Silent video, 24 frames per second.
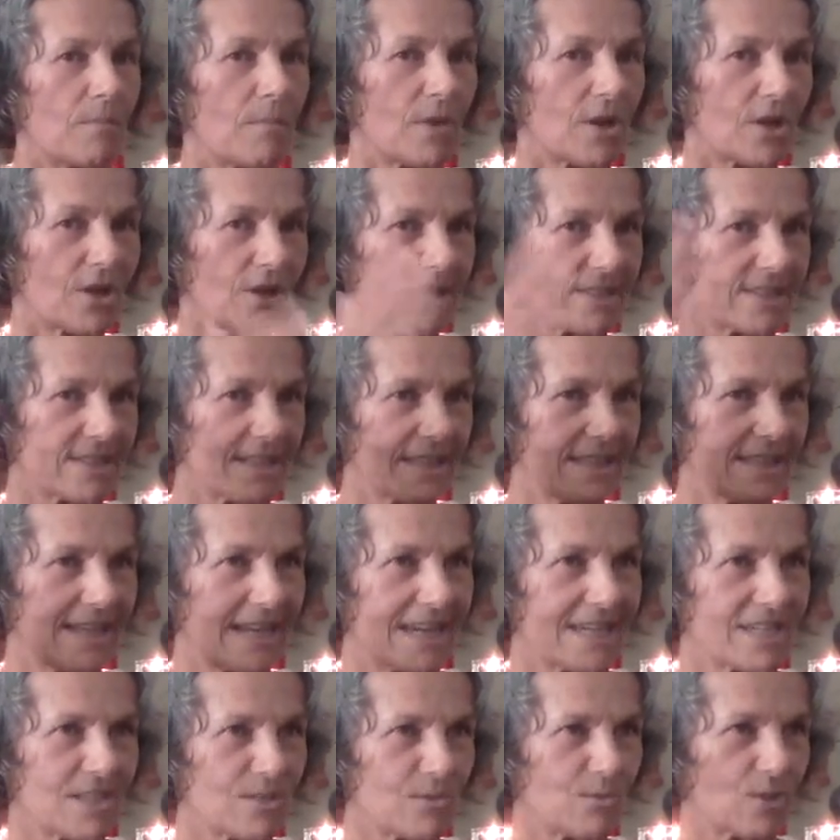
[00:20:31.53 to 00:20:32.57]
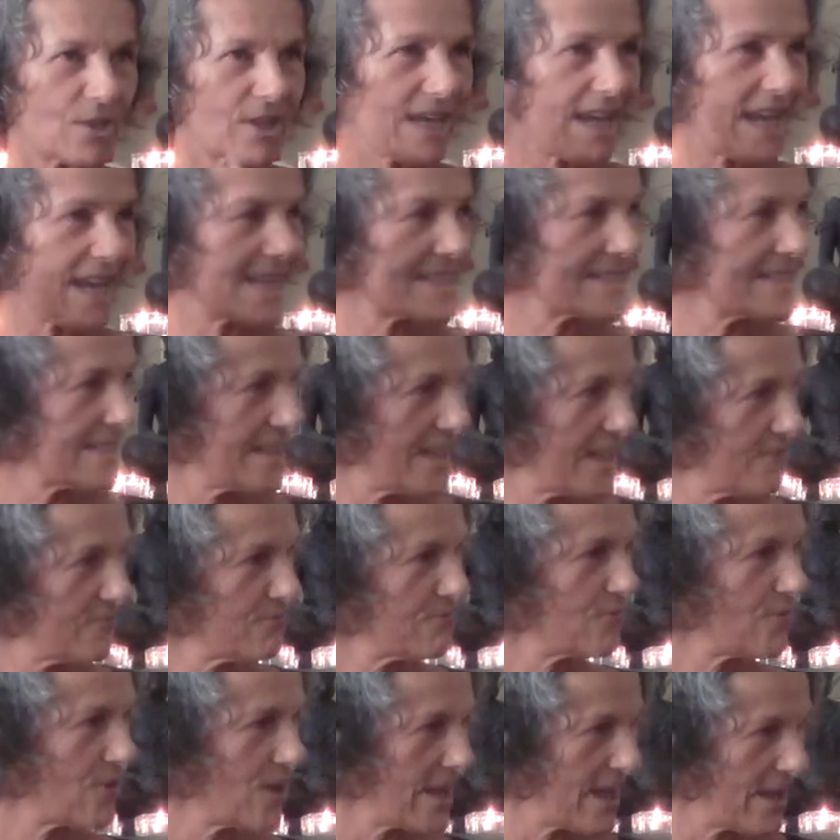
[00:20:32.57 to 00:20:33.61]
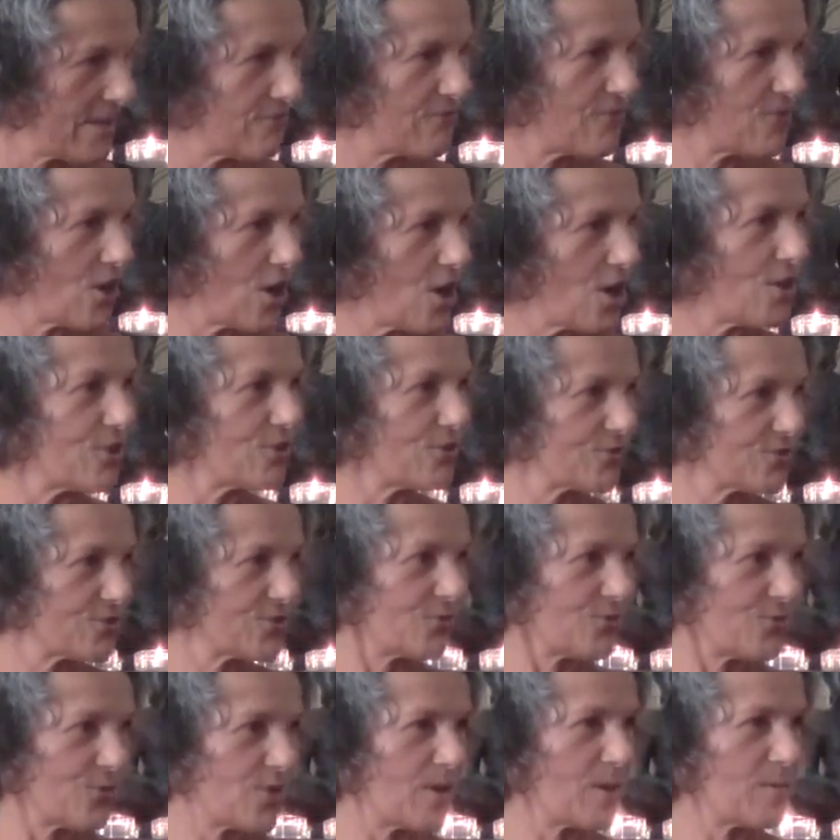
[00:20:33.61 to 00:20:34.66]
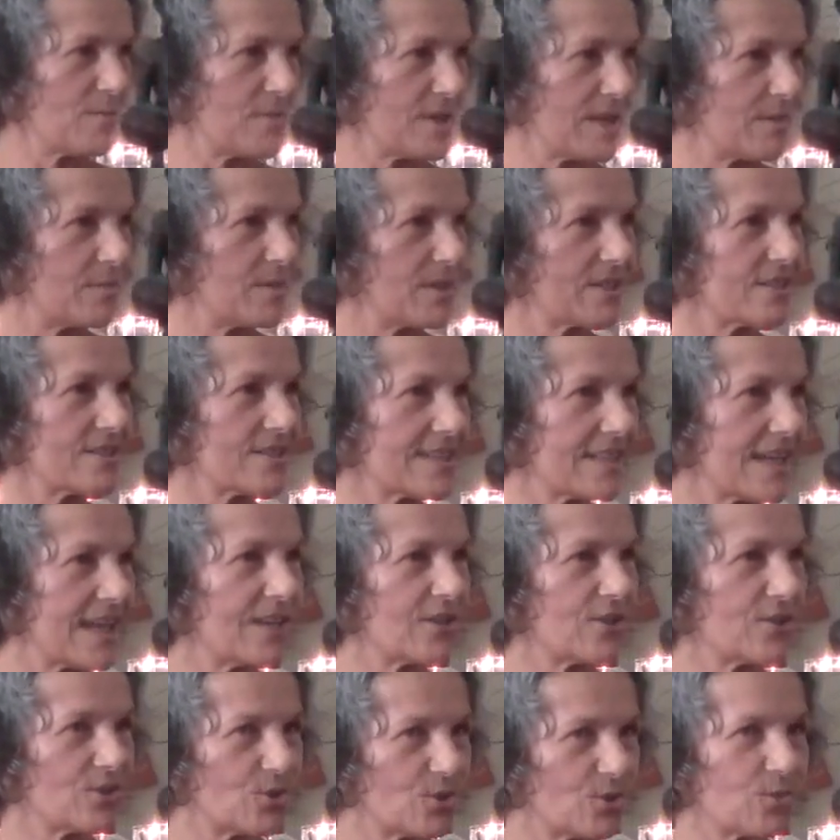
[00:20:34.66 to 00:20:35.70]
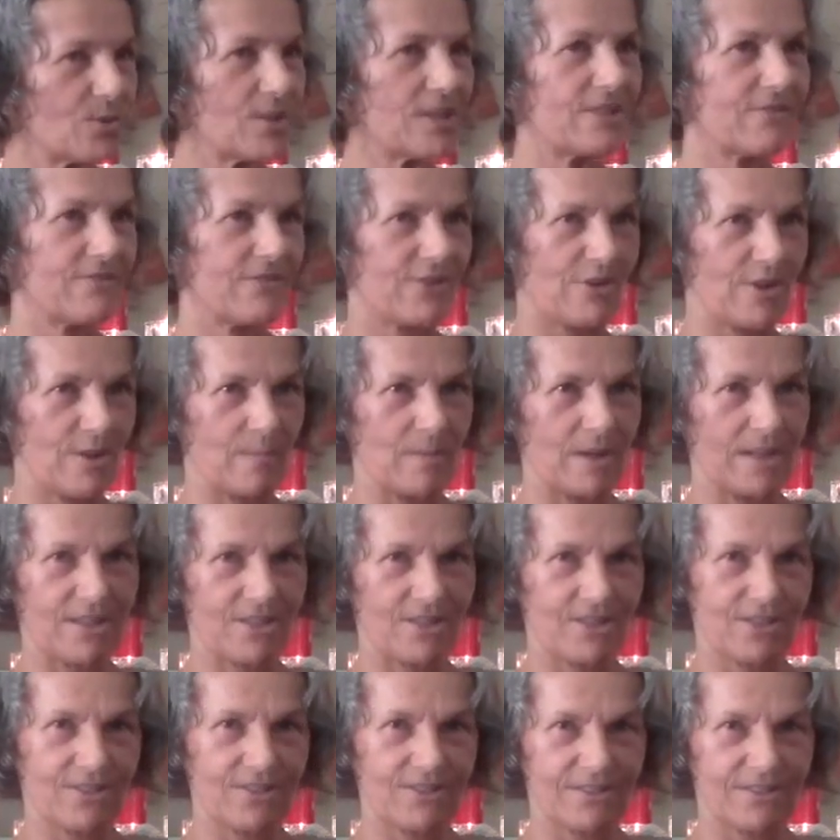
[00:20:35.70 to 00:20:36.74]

constellation work hasn't evolved for me because I don't do it very much.